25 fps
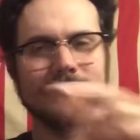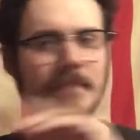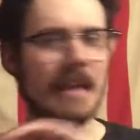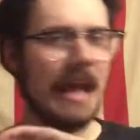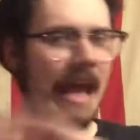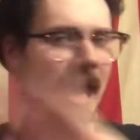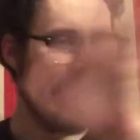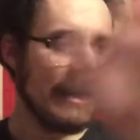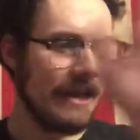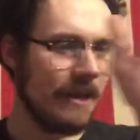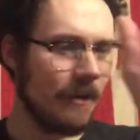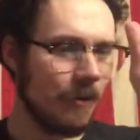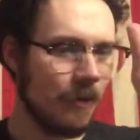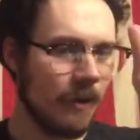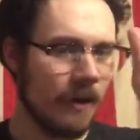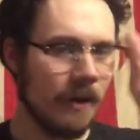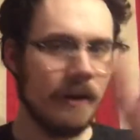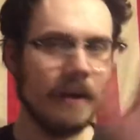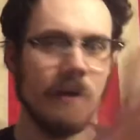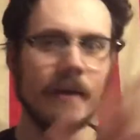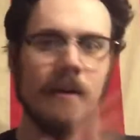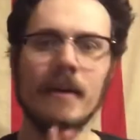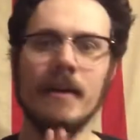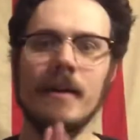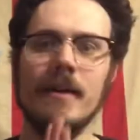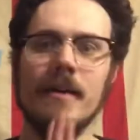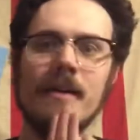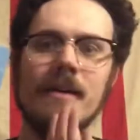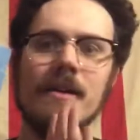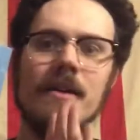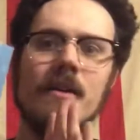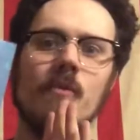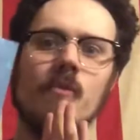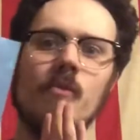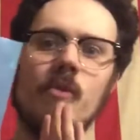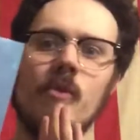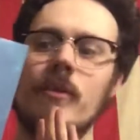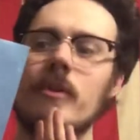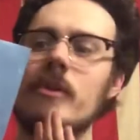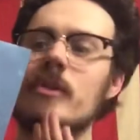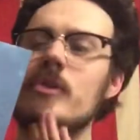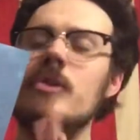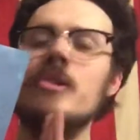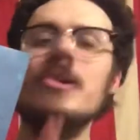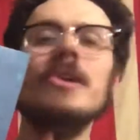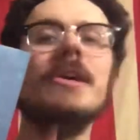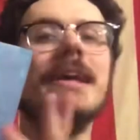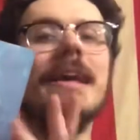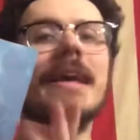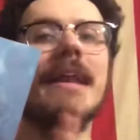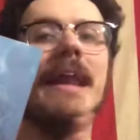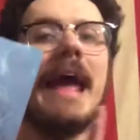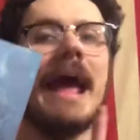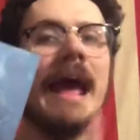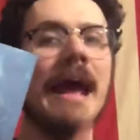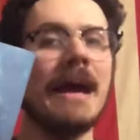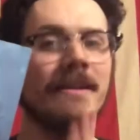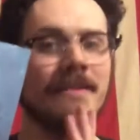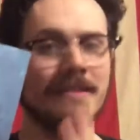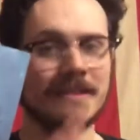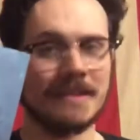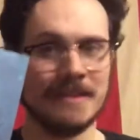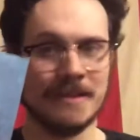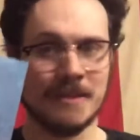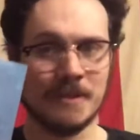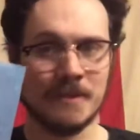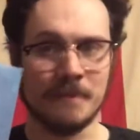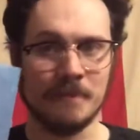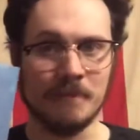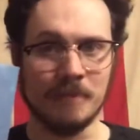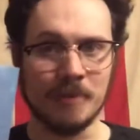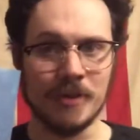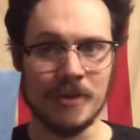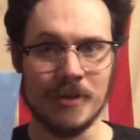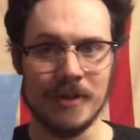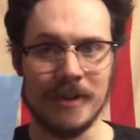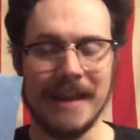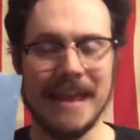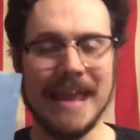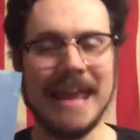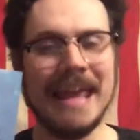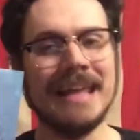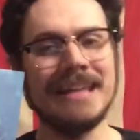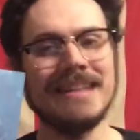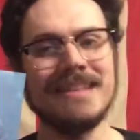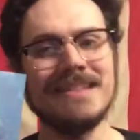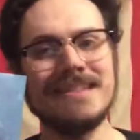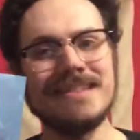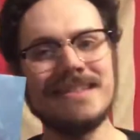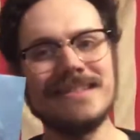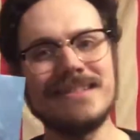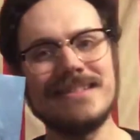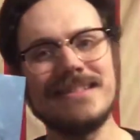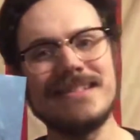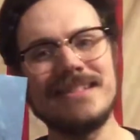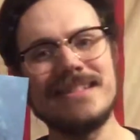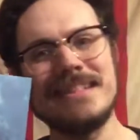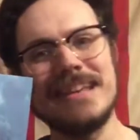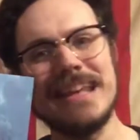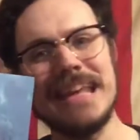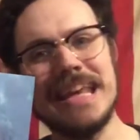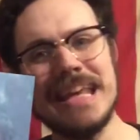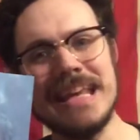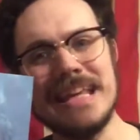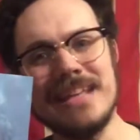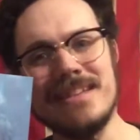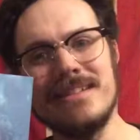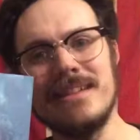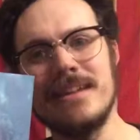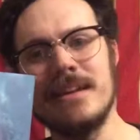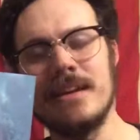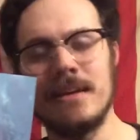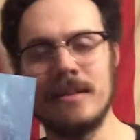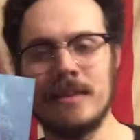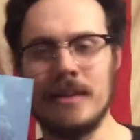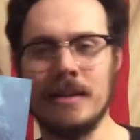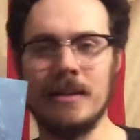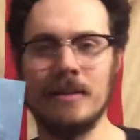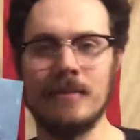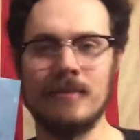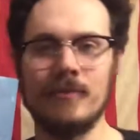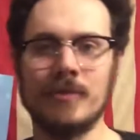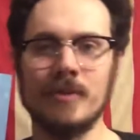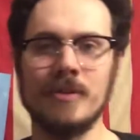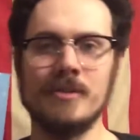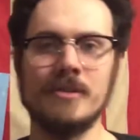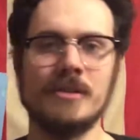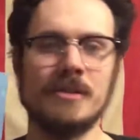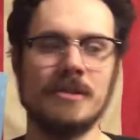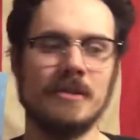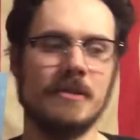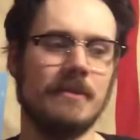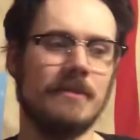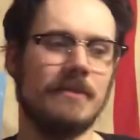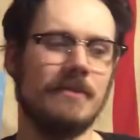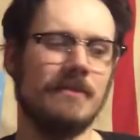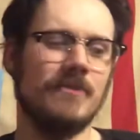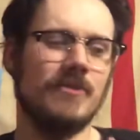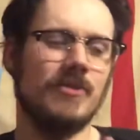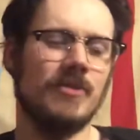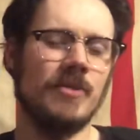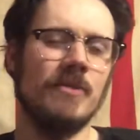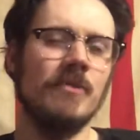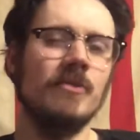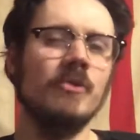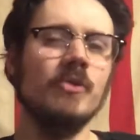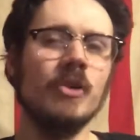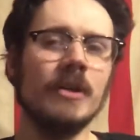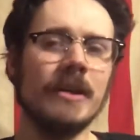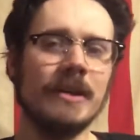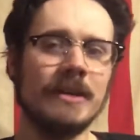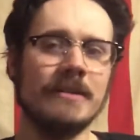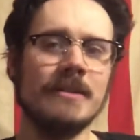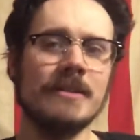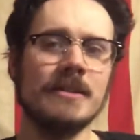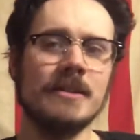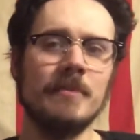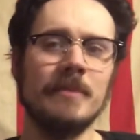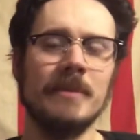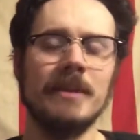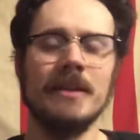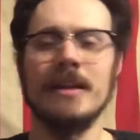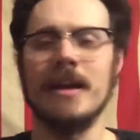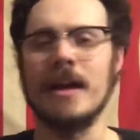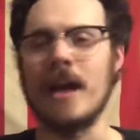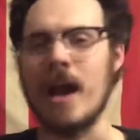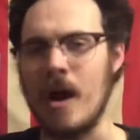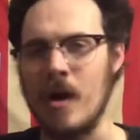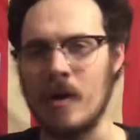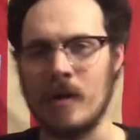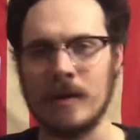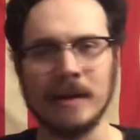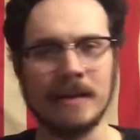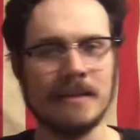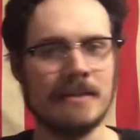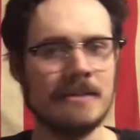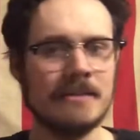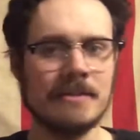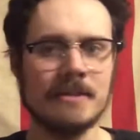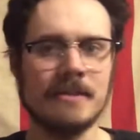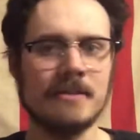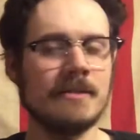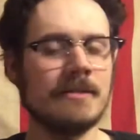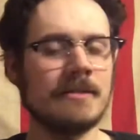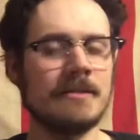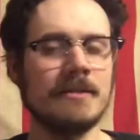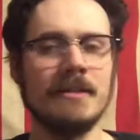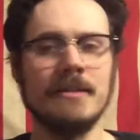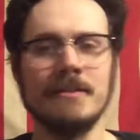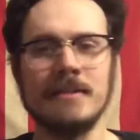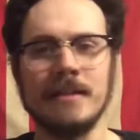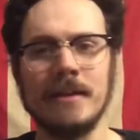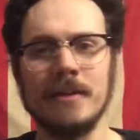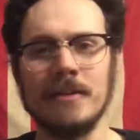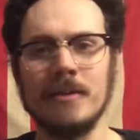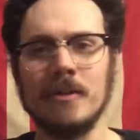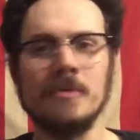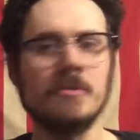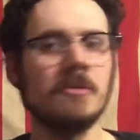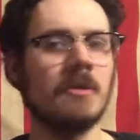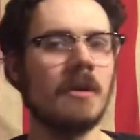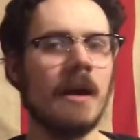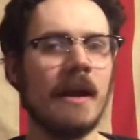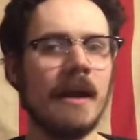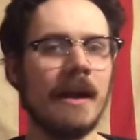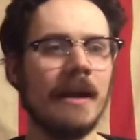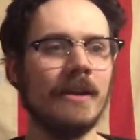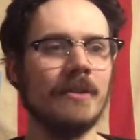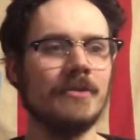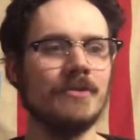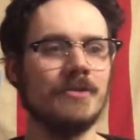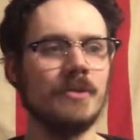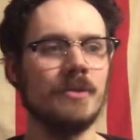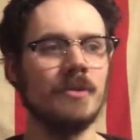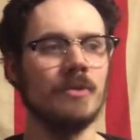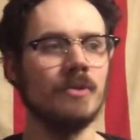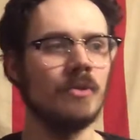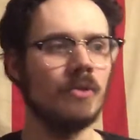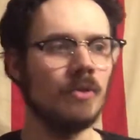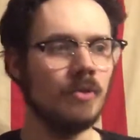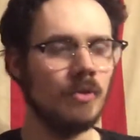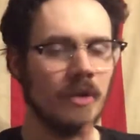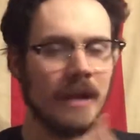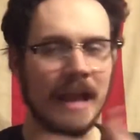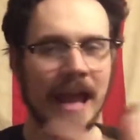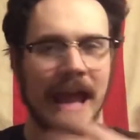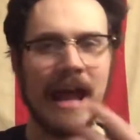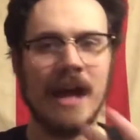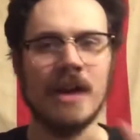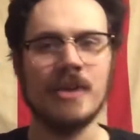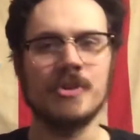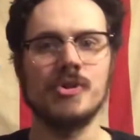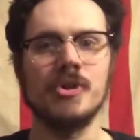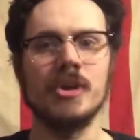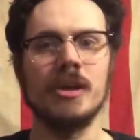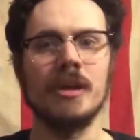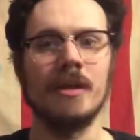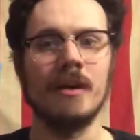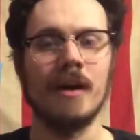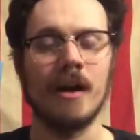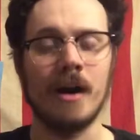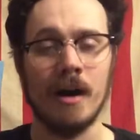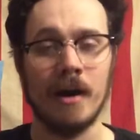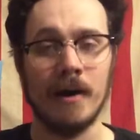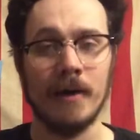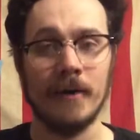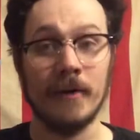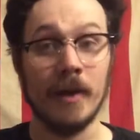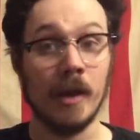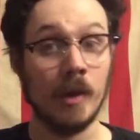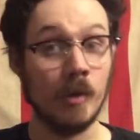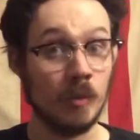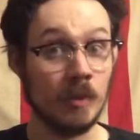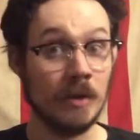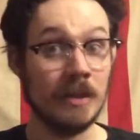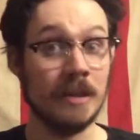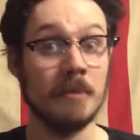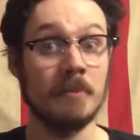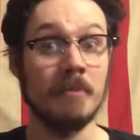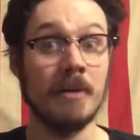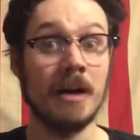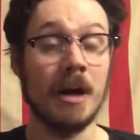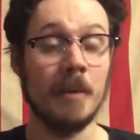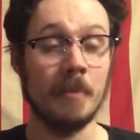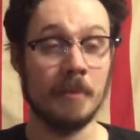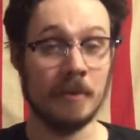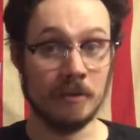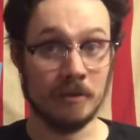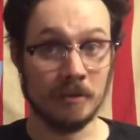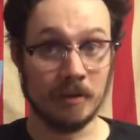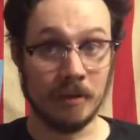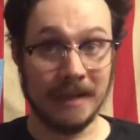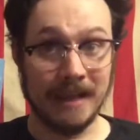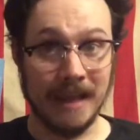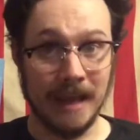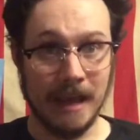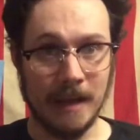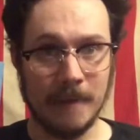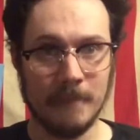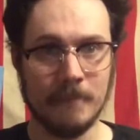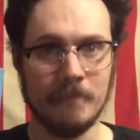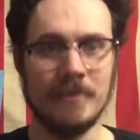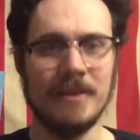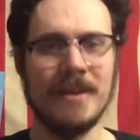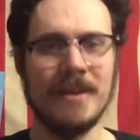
Anyway, when we're looking at this book, it's easy, I think, at first to look at this and being like, okay, this is just Nintendo trying to cash in on a really popular game.